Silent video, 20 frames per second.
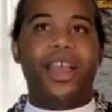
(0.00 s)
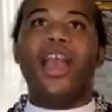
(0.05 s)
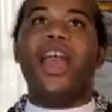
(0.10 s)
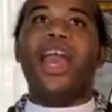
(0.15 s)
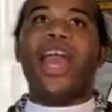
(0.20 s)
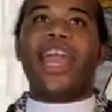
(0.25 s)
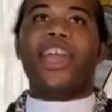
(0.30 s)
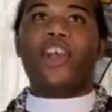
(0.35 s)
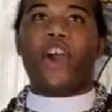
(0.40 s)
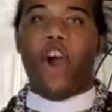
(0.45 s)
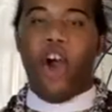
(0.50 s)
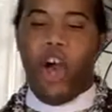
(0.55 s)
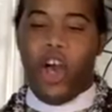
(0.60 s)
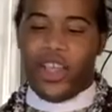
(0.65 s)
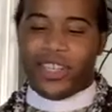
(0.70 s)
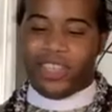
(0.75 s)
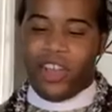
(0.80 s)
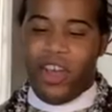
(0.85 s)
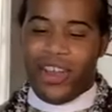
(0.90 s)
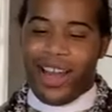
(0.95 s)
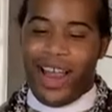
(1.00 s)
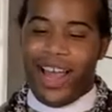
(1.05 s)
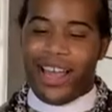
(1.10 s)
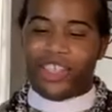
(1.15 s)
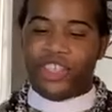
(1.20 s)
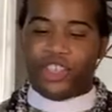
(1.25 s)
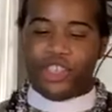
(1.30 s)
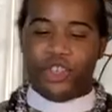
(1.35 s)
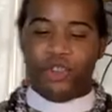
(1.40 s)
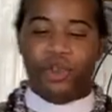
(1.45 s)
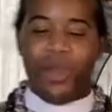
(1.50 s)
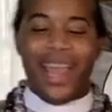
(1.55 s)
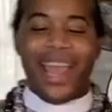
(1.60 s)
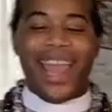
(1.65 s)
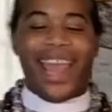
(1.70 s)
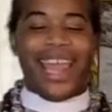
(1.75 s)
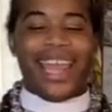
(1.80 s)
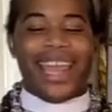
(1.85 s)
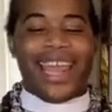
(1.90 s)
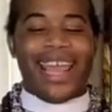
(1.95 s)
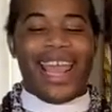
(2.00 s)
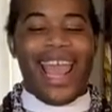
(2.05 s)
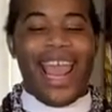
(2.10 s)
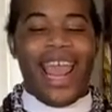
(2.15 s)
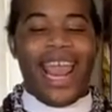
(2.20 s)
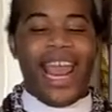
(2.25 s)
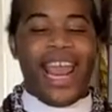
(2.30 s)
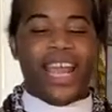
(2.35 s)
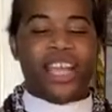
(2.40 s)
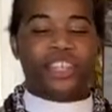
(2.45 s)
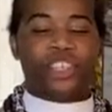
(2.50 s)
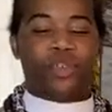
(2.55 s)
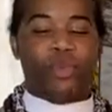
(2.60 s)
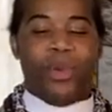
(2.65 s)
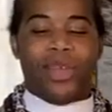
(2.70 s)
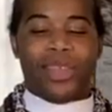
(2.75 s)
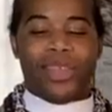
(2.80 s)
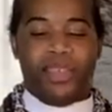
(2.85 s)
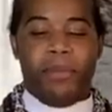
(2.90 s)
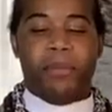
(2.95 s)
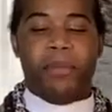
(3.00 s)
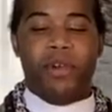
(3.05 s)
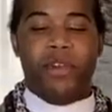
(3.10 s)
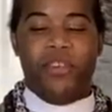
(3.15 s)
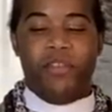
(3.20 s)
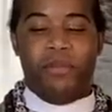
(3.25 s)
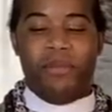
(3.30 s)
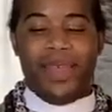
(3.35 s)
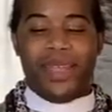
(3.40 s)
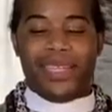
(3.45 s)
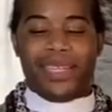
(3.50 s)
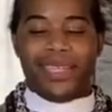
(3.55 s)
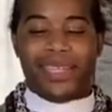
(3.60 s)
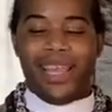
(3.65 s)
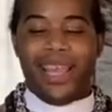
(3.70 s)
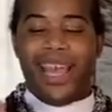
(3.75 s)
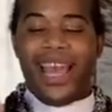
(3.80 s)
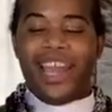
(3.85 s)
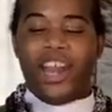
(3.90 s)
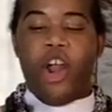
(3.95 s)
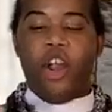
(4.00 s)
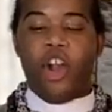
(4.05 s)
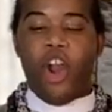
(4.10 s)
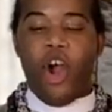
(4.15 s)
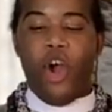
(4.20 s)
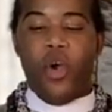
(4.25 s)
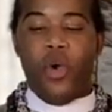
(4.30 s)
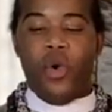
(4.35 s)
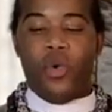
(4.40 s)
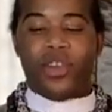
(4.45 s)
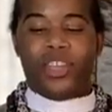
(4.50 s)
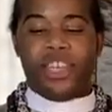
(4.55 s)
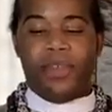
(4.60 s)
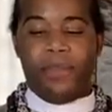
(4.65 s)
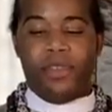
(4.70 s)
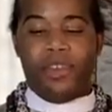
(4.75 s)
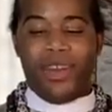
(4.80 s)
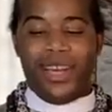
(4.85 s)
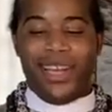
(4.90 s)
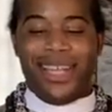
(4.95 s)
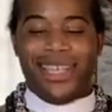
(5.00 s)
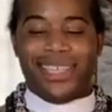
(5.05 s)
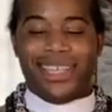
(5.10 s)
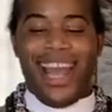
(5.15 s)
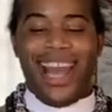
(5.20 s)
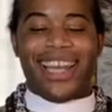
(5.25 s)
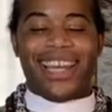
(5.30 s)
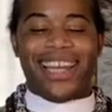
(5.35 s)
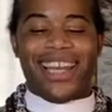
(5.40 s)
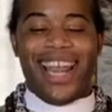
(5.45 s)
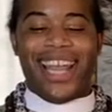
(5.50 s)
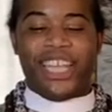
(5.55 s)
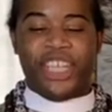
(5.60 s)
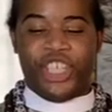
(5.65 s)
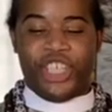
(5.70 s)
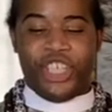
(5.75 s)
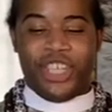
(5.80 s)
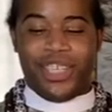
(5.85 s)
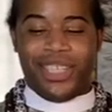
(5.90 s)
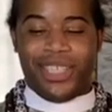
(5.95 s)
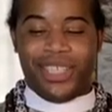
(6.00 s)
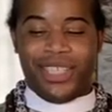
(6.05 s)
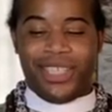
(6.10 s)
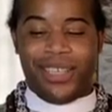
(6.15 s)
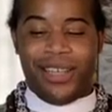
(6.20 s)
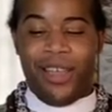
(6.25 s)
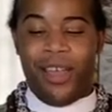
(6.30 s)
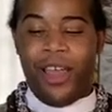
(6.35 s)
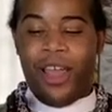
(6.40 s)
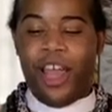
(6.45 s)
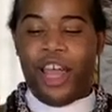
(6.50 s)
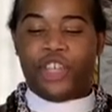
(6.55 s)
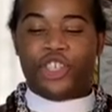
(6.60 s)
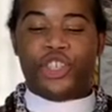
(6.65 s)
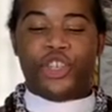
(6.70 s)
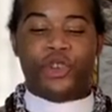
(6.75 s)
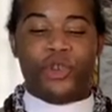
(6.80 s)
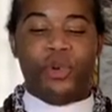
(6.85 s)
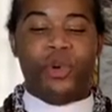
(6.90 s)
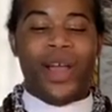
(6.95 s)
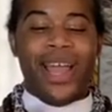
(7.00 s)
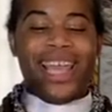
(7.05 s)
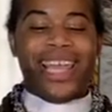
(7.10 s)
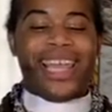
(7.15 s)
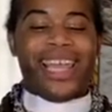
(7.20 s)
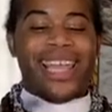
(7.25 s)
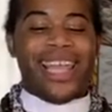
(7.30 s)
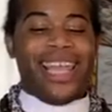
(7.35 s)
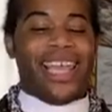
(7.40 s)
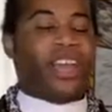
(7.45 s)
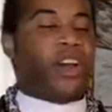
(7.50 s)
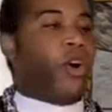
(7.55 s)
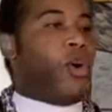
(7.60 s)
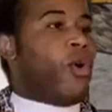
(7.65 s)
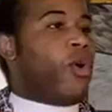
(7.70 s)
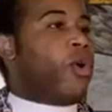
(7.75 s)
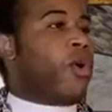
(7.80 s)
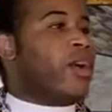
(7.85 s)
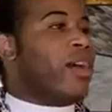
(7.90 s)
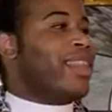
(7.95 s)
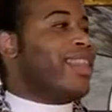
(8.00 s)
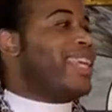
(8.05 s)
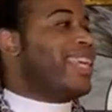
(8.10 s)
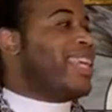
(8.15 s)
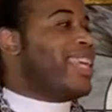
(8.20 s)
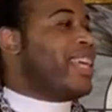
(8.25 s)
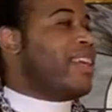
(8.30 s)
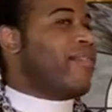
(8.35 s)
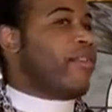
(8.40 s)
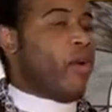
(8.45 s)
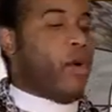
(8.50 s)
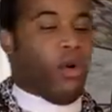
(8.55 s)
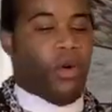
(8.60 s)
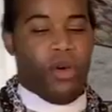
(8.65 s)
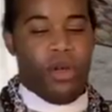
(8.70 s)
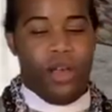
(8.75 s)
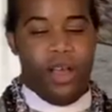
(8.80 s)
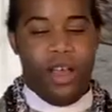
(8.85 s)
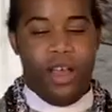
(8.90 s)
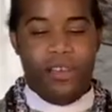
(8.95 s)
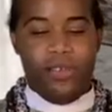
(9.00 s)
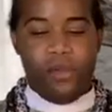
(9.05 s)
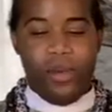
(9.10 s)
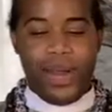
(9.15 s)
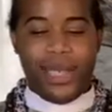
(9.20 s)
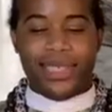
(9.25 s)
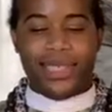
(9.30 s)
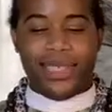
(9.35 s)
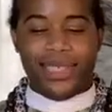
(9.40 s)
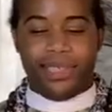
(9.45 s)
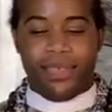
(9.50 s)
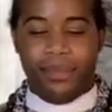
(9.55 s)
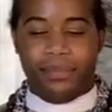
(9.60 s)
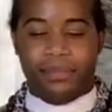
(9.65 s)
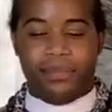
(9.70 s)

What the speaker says: It calls on us to engage with the movement in our own communities and nations to heal the evil of racism.